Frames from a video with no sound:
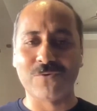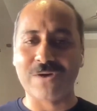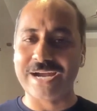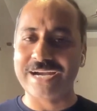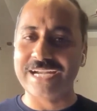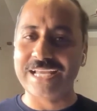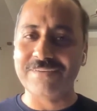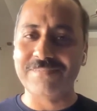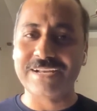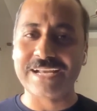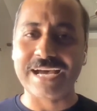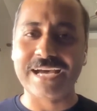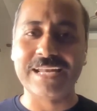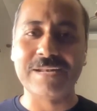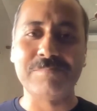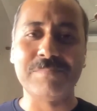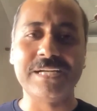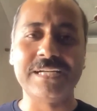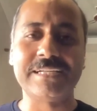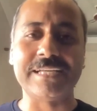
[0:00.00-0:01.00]
idea where I'll
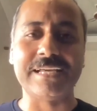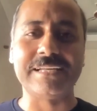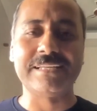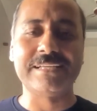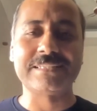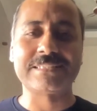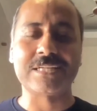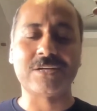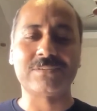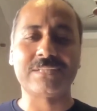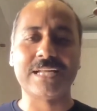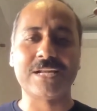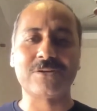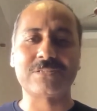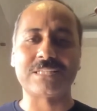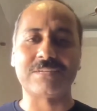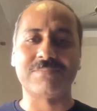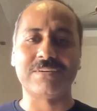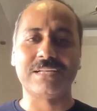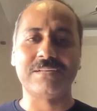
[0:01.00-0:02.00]
be 10 years down the line of
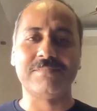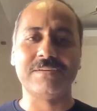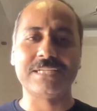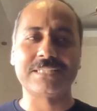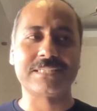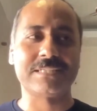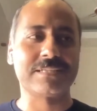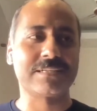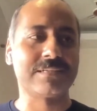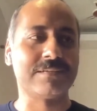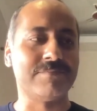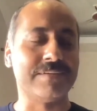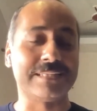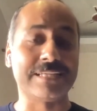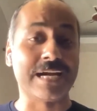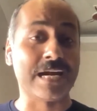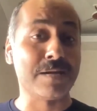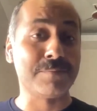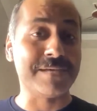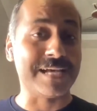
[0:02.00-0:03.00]
Safal Niveshak, whether
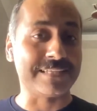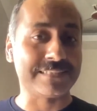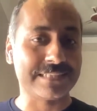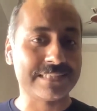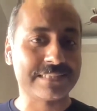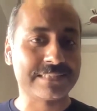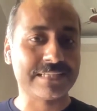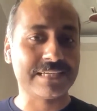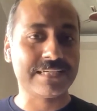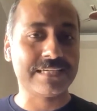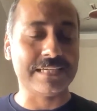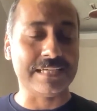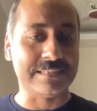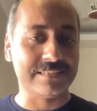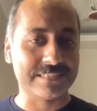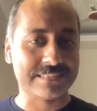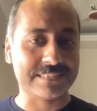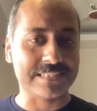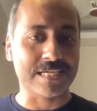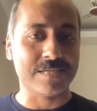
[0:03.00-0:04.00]
it'll be existing in
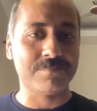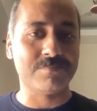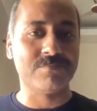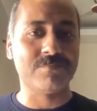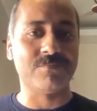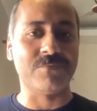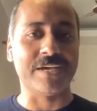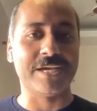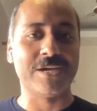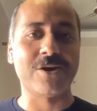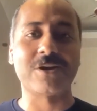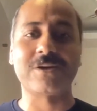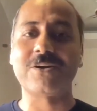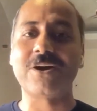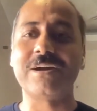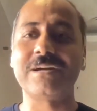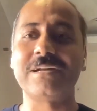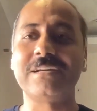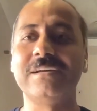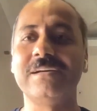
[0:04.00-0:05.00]
the same way or
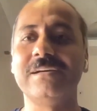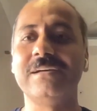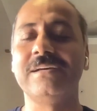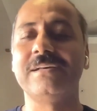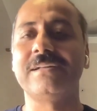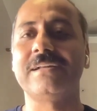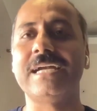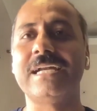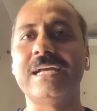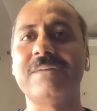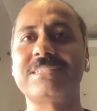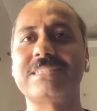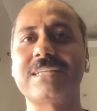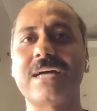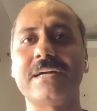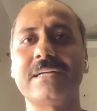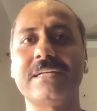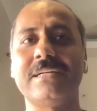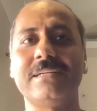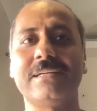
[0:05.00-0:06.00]
not. Right. I've
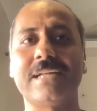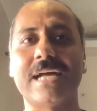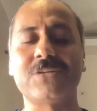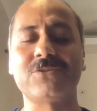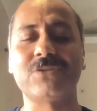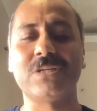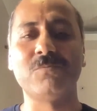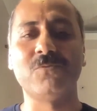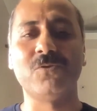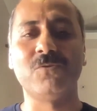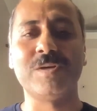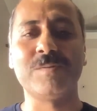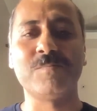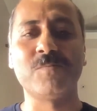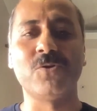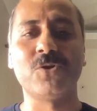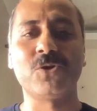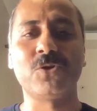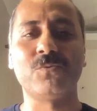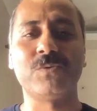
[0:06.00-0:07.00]
started gradually moving
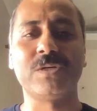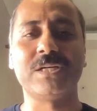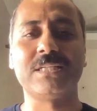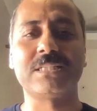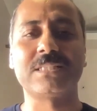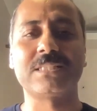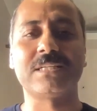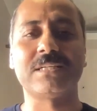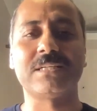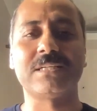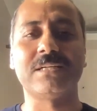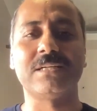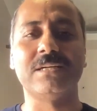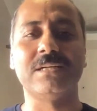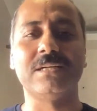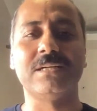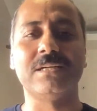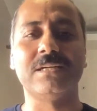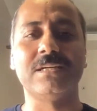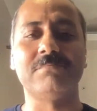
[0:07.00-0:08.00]
more towards
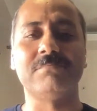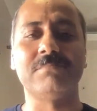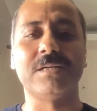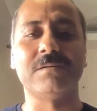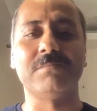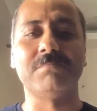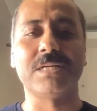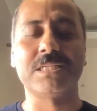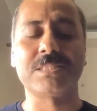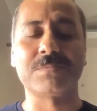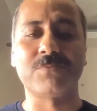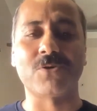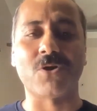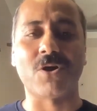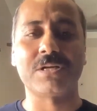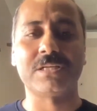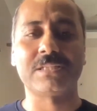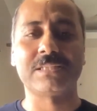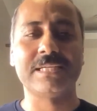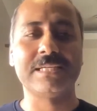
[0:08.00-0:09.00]
much
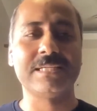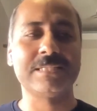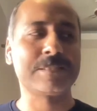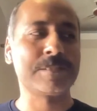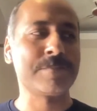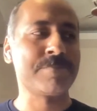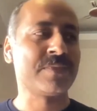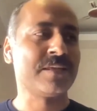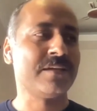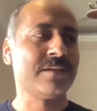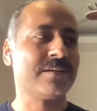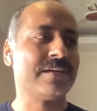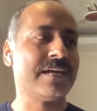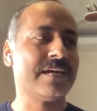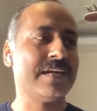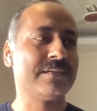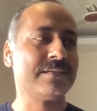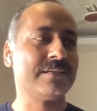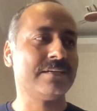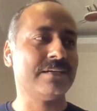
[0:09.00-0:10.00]
broader things.
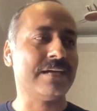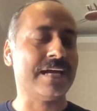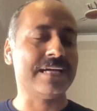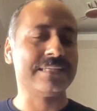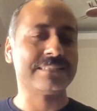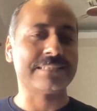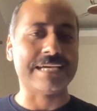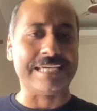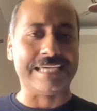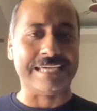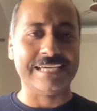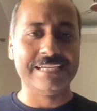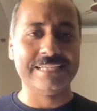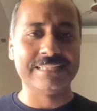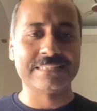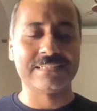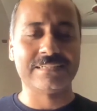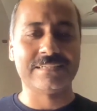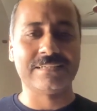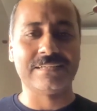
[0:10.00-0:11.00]
Right. As I
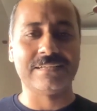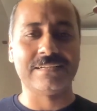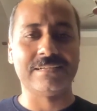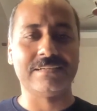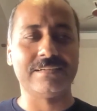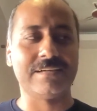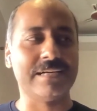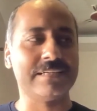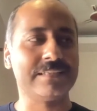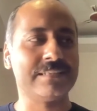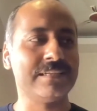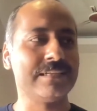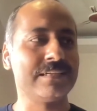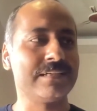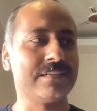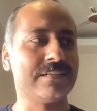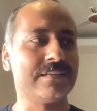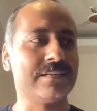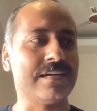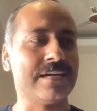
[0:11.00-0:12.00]
age, I
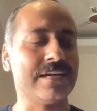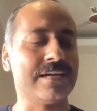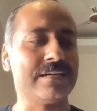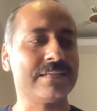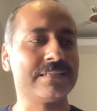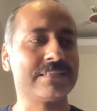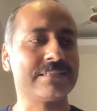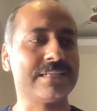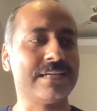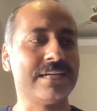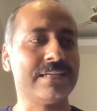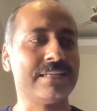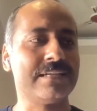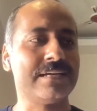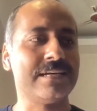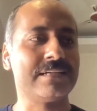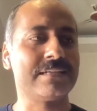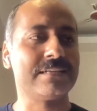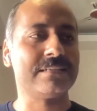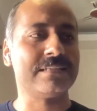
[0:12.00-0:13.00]
think I understand
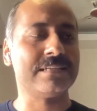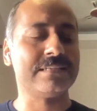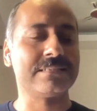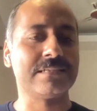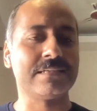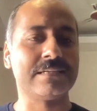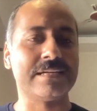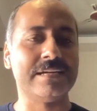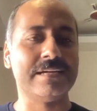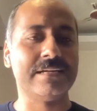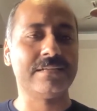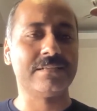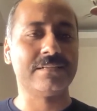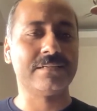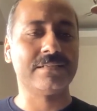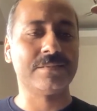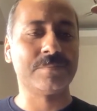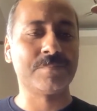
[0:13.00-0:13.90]
that there's a great